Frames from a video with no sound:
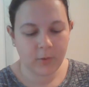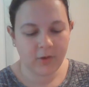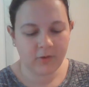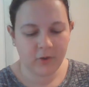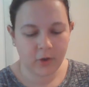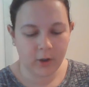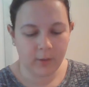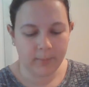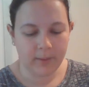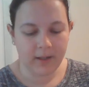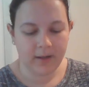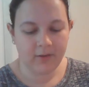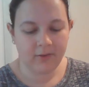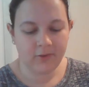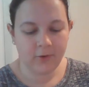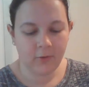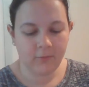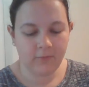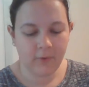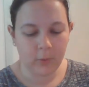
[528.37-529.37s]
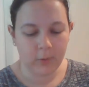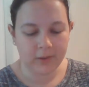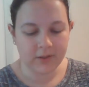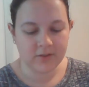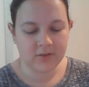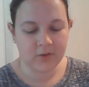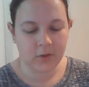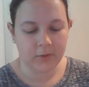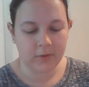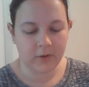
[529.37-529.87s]
determined, so
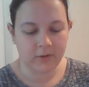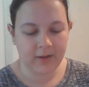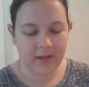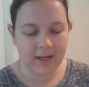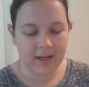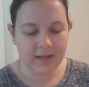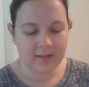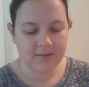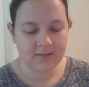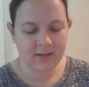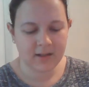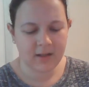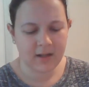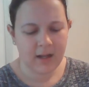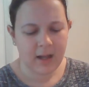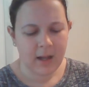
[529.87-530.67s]
focused on their task.